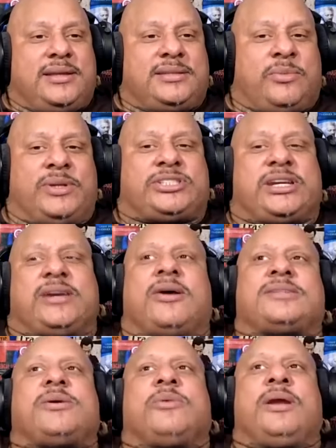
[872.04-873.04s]
When she
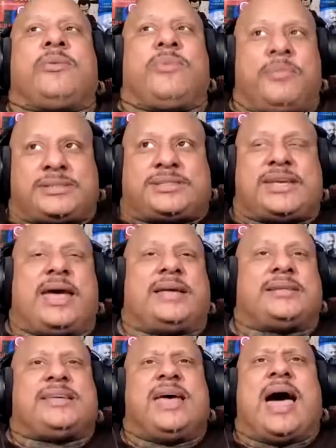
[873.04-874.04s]
goes, when a woman
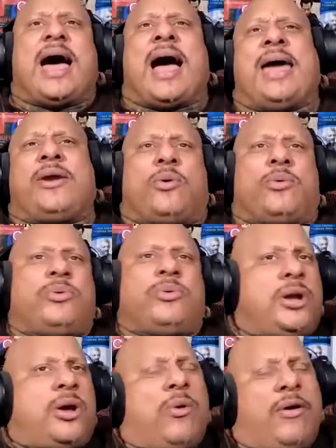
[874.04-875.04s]
says, I don't
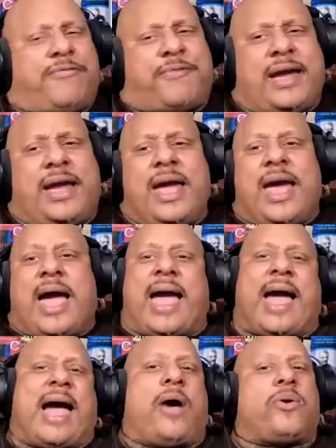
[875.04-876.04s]
know if I,
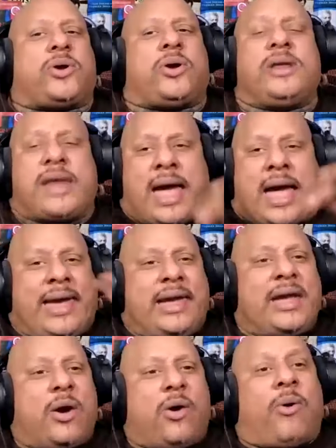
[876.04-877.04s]
how could I?
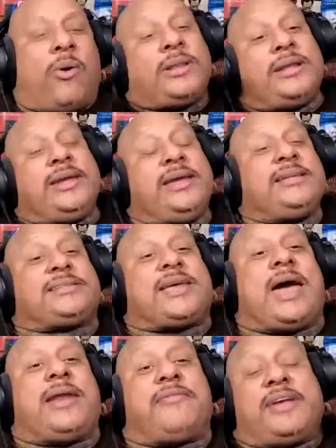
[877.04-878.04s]
All of these
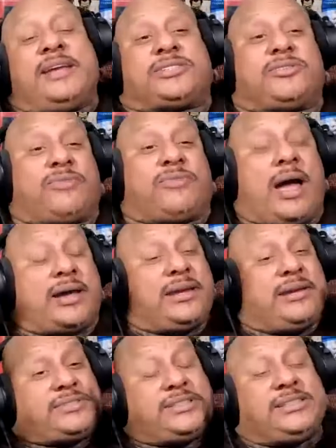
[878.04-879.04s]
kind of
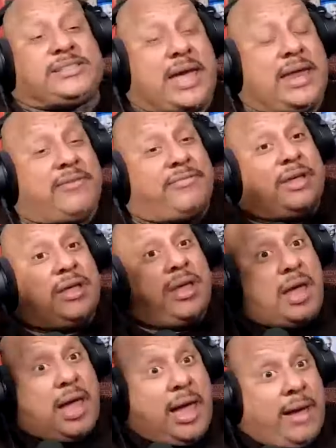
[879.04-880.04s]
interrogatives, these kind of
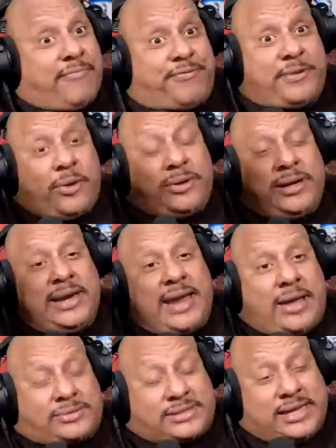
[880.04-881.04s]
I'm floating it
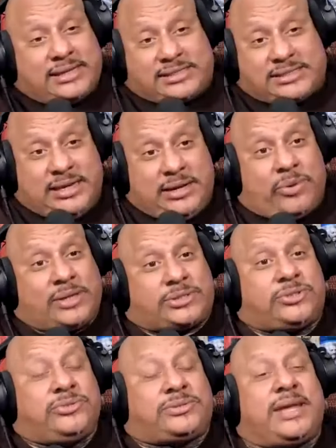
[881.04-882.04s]
out there to see
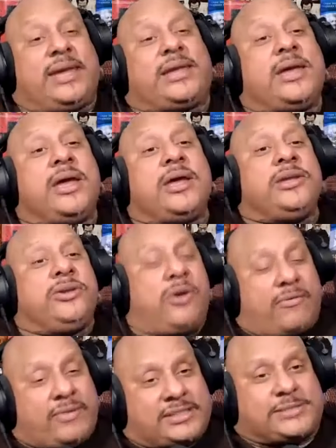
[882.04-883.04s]
what you think.
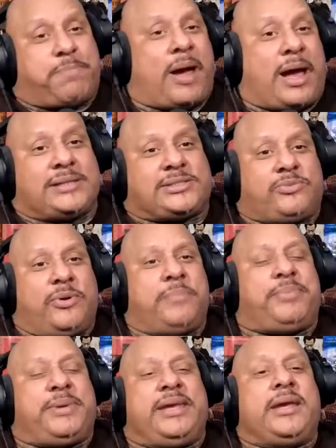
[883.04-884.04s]
Your response
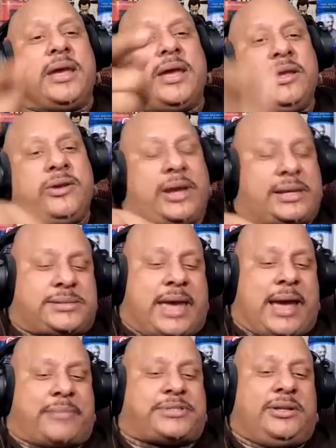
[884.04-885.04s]
would be, "You're
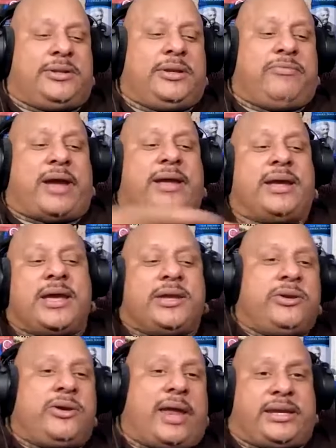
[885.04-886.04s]
absolutely right.
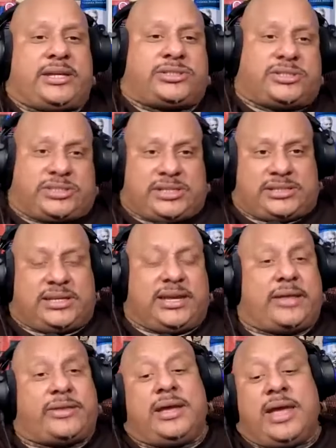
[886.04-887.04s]
You got to get your shit
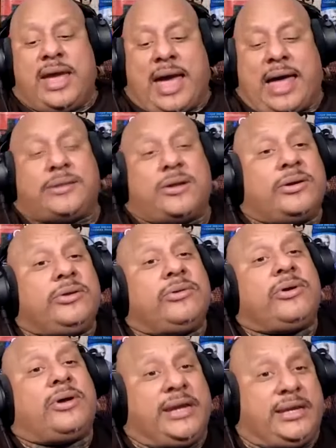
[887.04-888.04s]
together. How long you
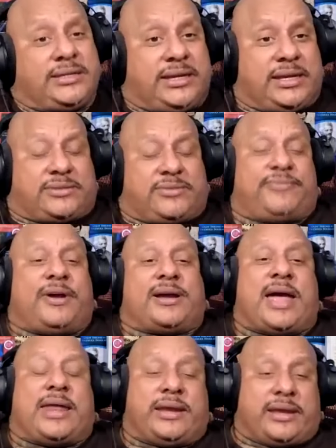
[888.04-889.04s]
gonna need to get the fuck
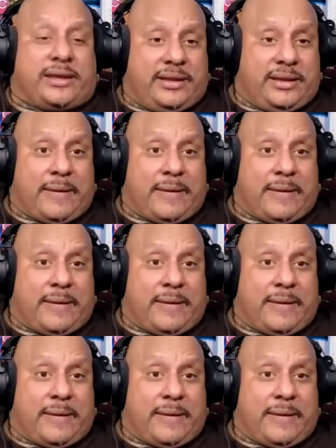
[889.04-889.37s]
out of here?"